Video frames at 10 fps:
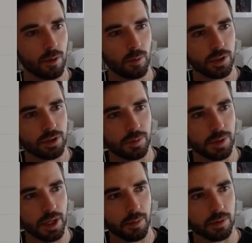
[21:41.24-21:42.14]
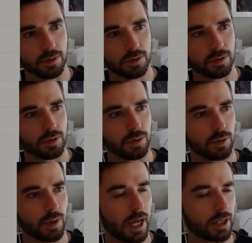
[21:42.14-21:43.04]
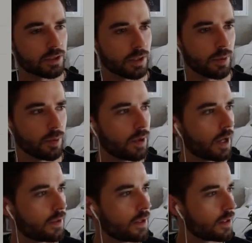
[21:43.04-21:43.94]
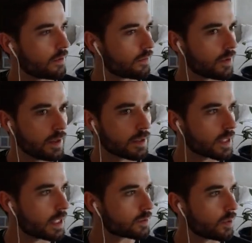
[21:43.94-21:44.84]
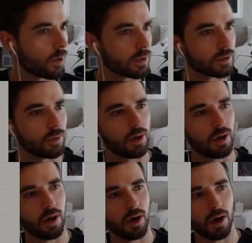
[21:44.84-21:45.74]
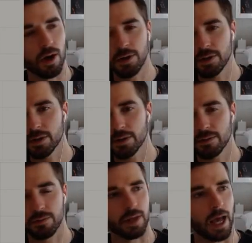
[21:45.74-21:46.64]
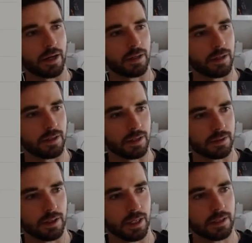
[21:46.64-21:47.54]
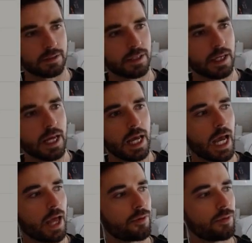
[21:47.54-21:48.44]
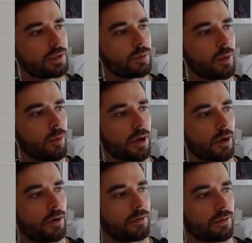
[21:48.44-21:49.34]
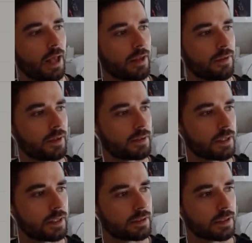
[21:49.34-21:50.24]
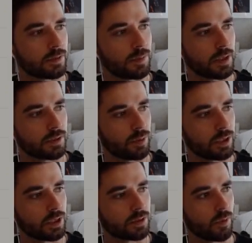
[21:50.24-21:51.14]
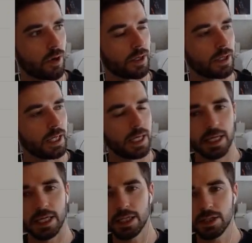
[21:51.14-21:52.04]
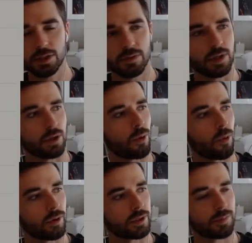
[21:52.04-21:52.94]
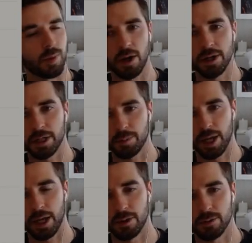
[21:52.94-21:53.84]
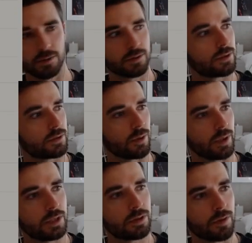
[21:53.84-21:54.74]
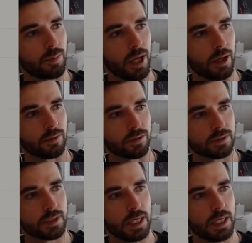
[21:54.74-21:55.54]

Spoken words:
should be able to, actually, I think in this case we want to unflatten this list. And the reason we want to unflatten this list is because we just want each of the corresponding panels, so each of the panels